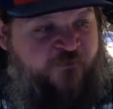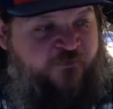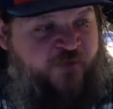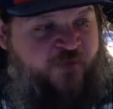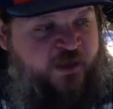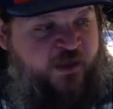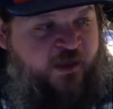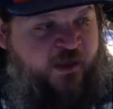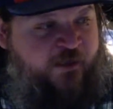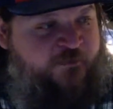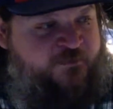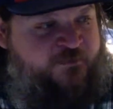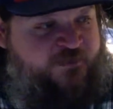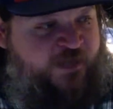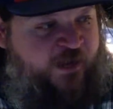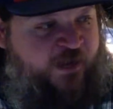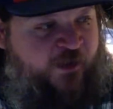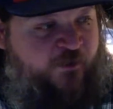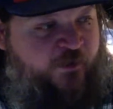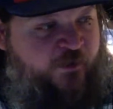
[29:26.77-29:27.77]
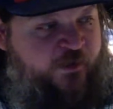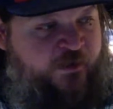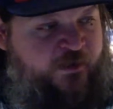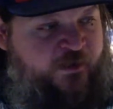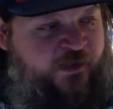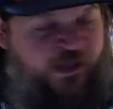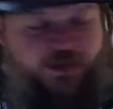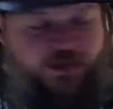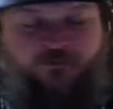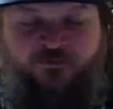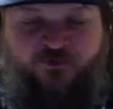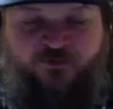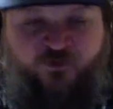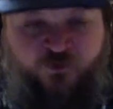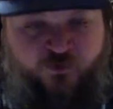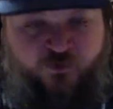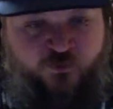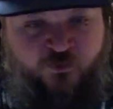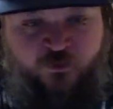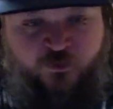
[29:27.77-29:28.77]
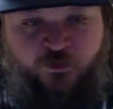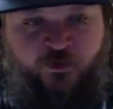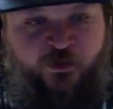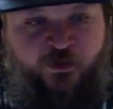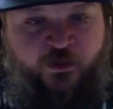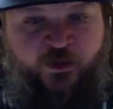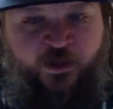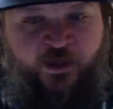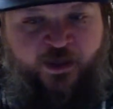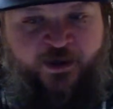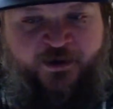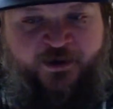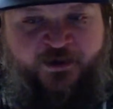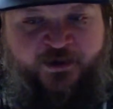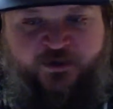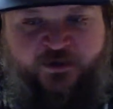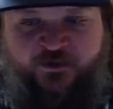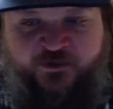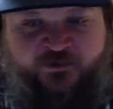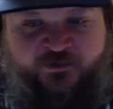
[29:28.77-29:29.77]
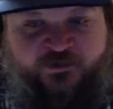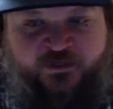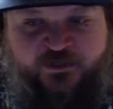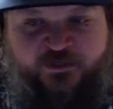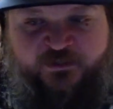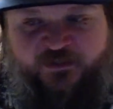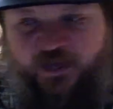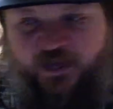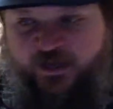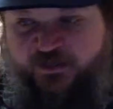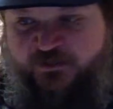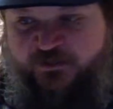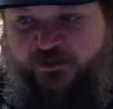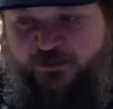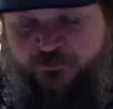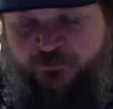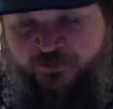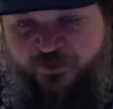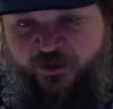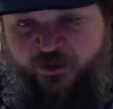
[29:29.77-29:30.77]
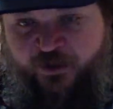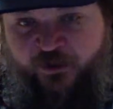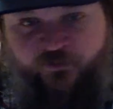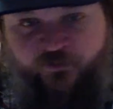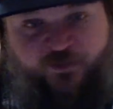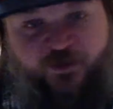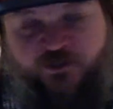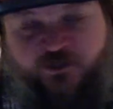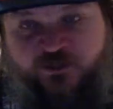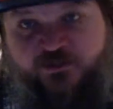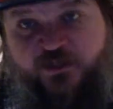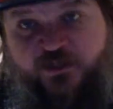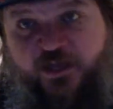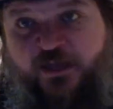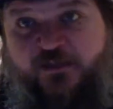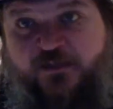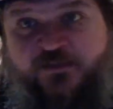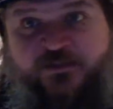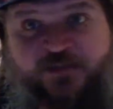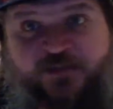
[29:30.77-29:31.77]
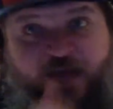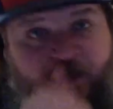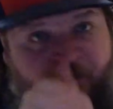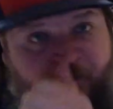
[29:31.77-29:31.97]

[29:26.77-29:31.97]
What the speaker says: he comes out in game 2 and he does the exact same thing and they just can't stop